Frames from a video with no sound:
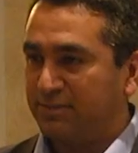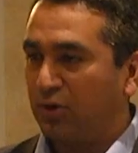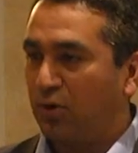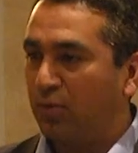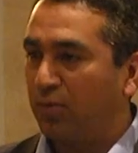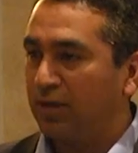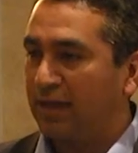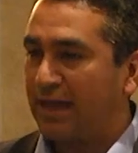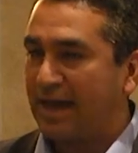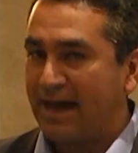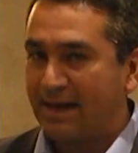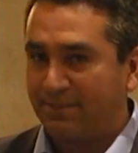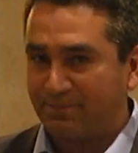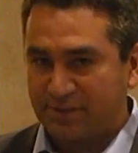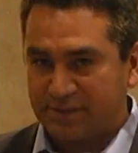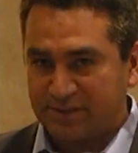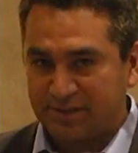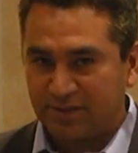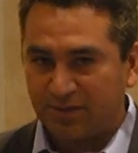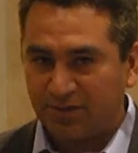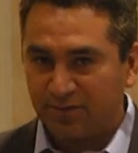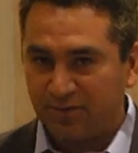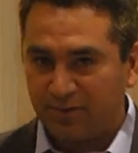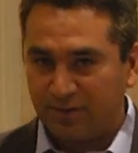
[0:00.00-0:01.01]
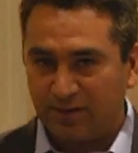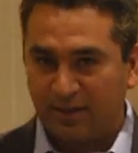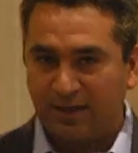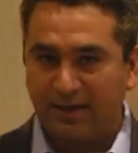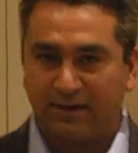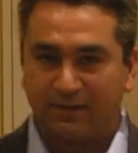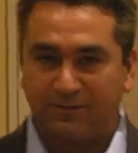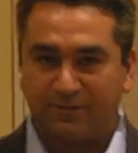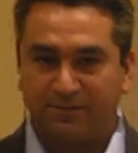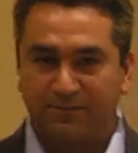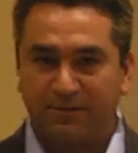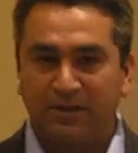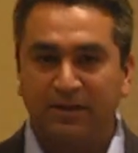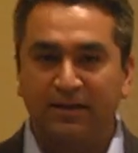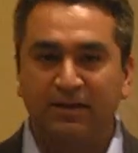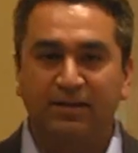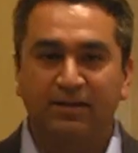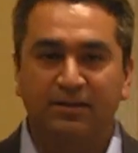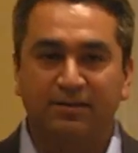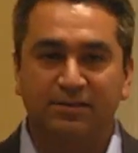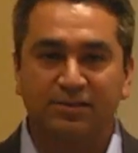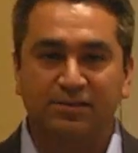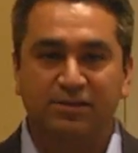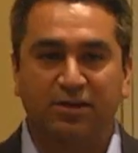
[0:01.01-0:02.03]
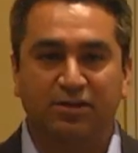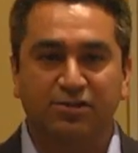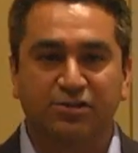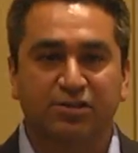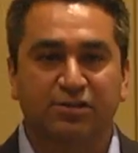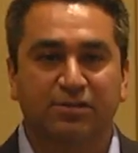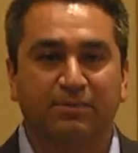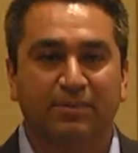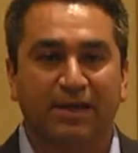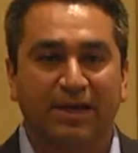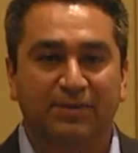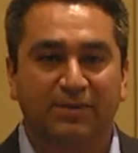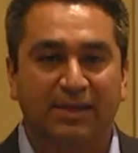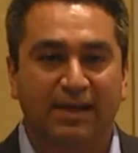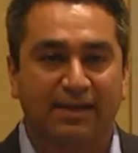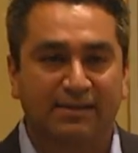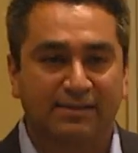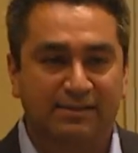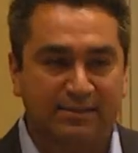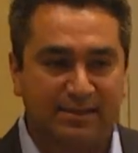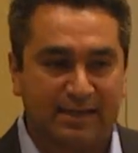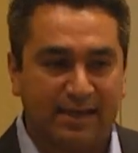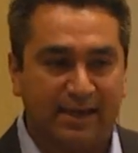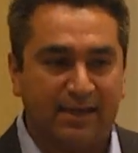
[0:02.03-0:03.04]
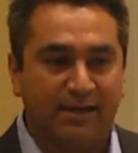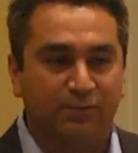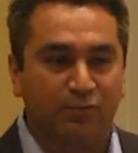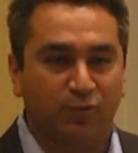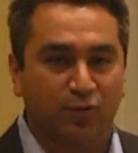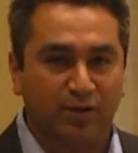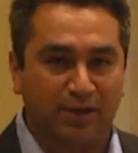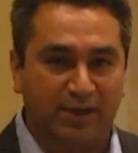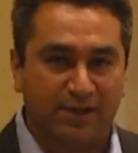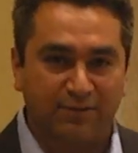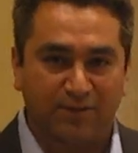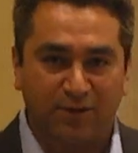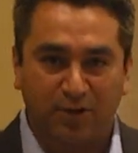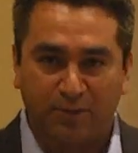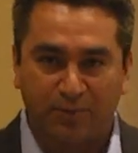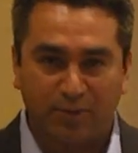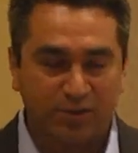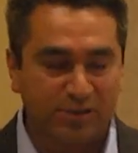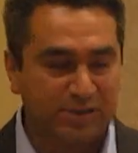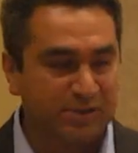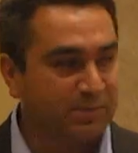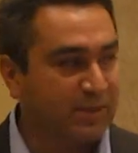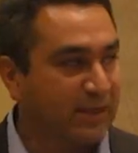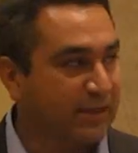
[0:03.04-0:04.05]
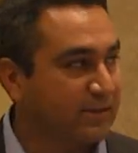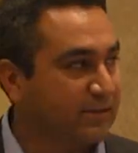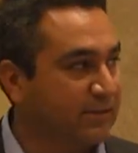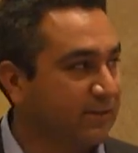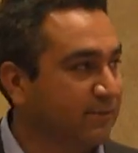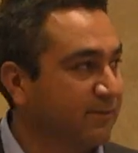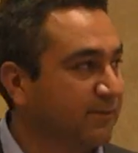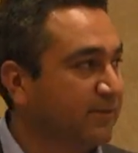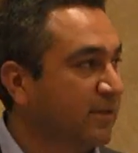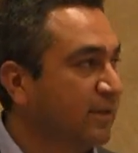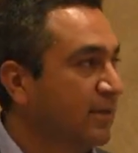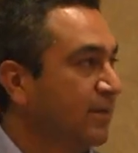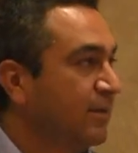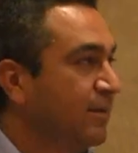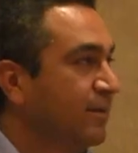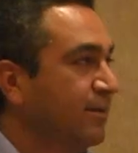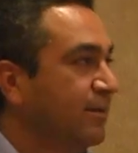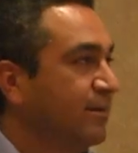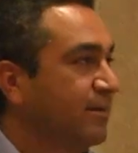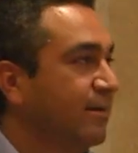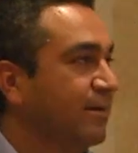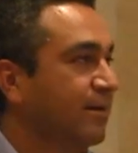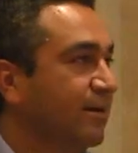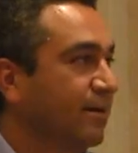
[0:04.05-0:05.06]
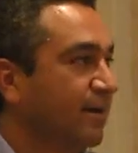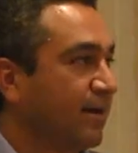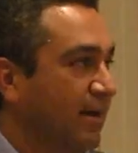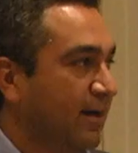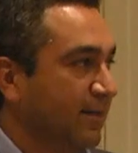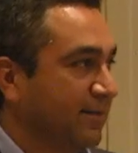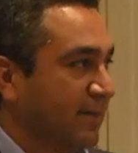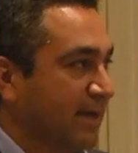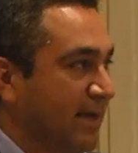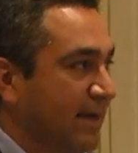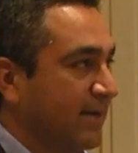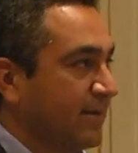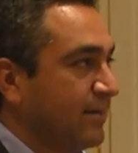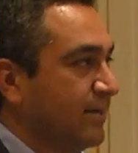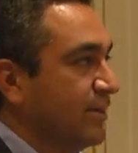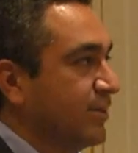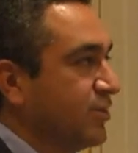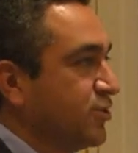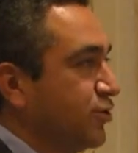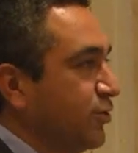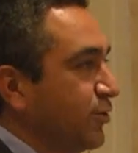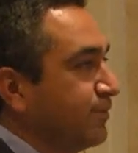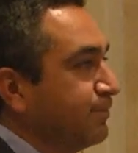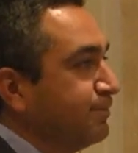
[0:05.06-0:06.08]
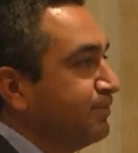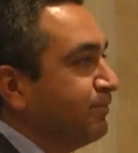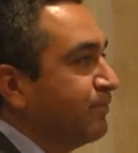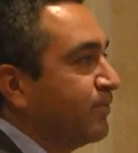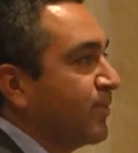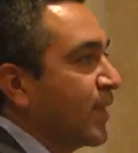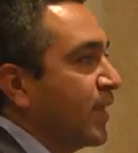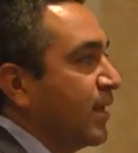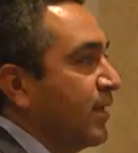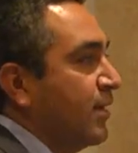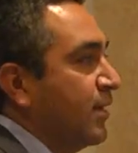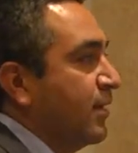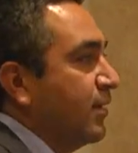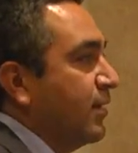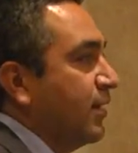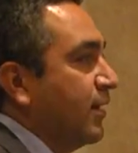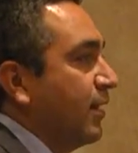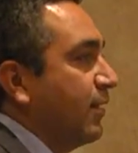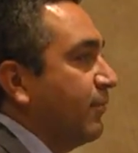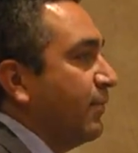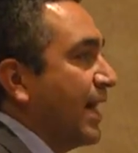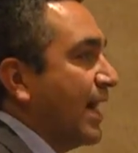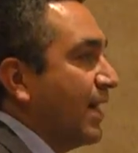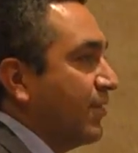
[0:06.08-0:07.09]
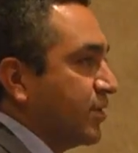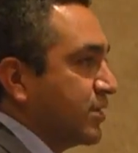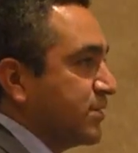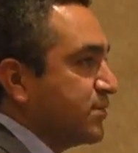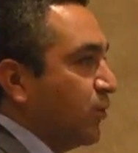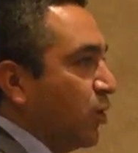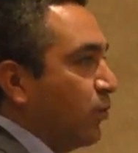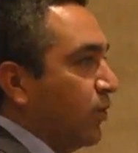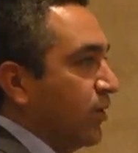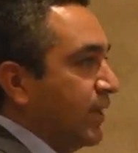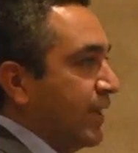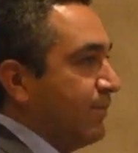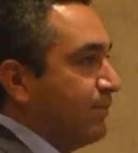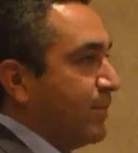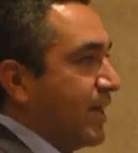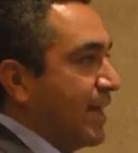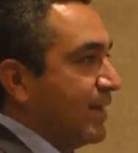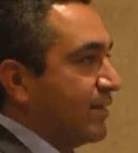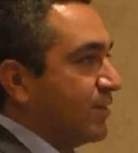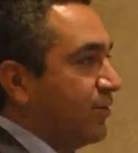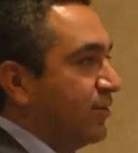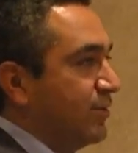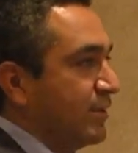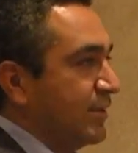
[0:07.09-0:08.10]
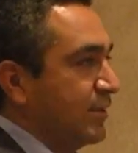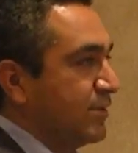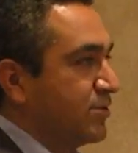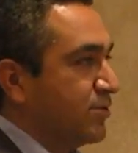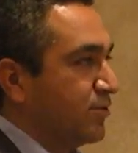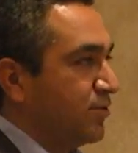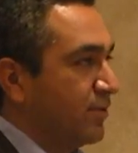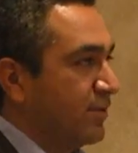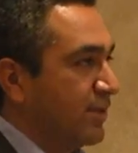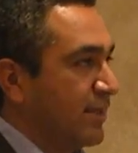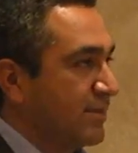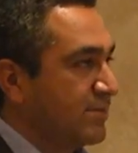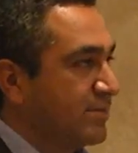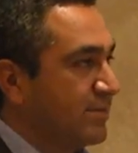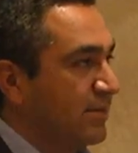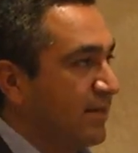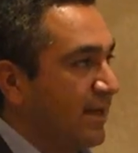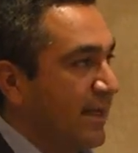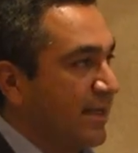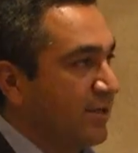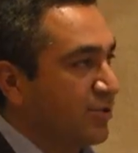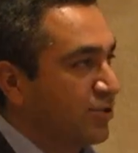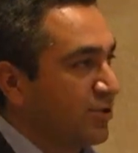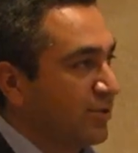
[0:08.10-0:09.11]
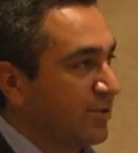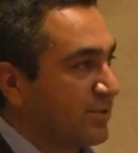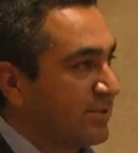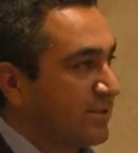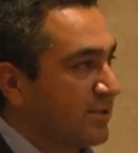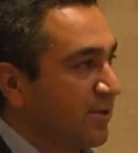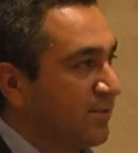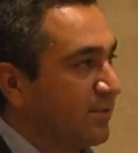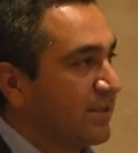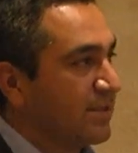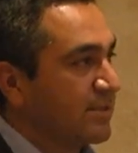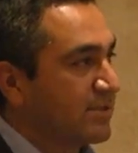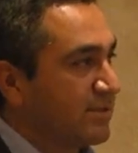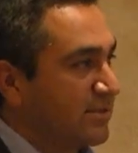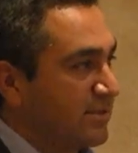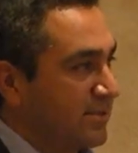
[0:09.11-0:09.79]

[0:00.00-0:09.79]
mobile apps. So a lot of discussion about that today, and we'll give our perspective on that issue. How does mobile impact our digital destination? So this